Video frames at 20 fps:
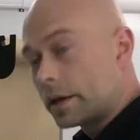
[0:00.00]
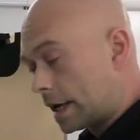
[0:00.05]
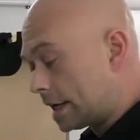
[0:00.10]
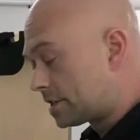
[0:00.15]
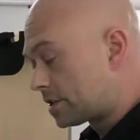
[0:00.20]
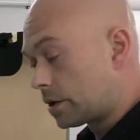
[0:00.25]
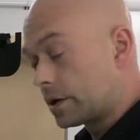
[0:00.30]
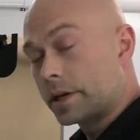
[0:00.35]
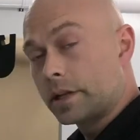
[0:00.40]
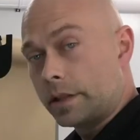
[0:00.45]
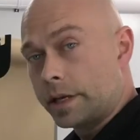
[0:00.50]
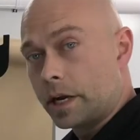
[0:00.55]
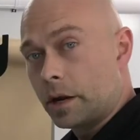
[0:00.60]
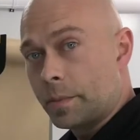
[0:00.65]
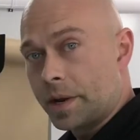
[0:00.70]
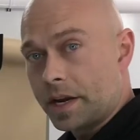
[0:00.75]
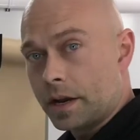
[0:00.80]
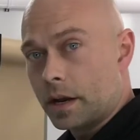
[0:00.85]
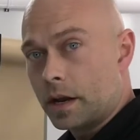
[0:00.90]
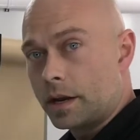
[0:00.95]
Okay, so I cleaned out
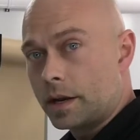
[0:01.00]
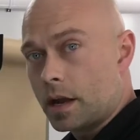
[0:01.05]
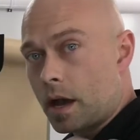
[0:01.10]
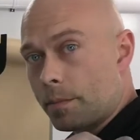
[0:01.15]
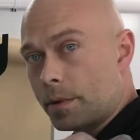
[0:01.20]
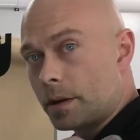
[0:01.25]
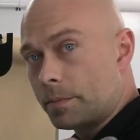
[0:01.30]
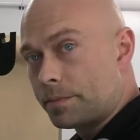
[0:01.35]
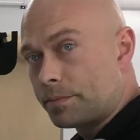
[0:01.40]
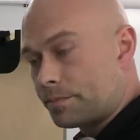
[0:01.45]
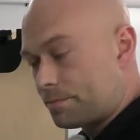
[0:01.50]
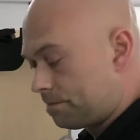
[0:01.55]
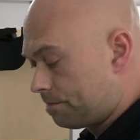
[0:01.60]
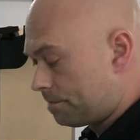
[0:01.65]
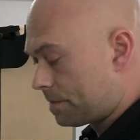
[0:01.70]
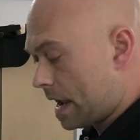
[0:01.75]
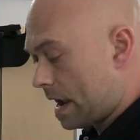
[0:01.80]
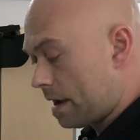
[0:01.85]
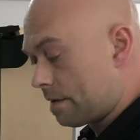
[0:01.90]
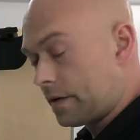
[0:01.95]
my gun. I'm going to
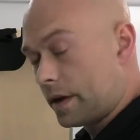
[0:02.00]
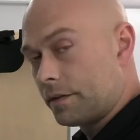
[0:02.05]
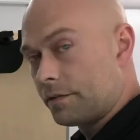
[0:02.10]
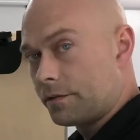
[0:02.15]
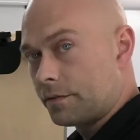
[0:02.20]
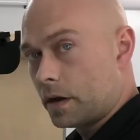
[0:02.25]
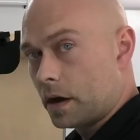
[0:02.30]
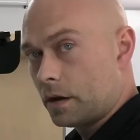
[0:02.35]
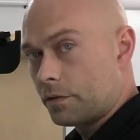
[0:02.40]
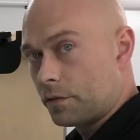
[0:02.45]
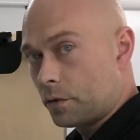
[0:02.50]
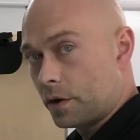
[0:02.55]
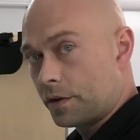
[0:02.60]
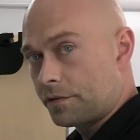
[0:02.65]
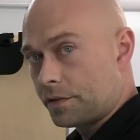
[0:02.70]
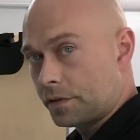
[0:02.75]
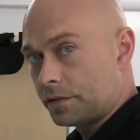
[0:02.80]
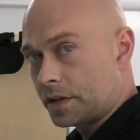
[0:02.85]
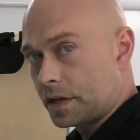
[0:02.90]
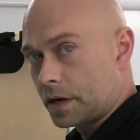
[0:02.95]
have
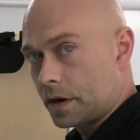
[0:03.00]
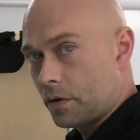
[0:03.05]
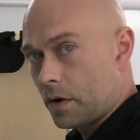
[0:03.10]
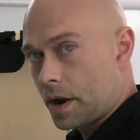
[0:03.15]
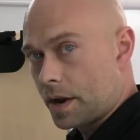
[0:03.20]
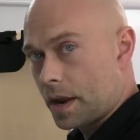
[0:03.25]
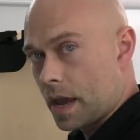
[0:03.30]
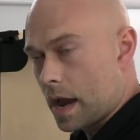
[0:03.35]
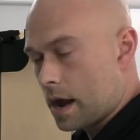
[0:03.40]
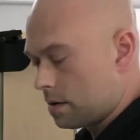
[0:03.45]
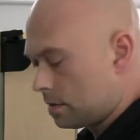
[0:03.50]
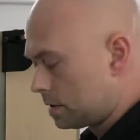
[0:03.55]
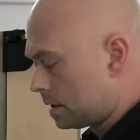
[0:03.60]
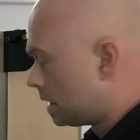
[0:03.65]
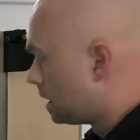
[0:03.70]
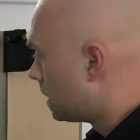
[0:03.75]
40-50 in it right now.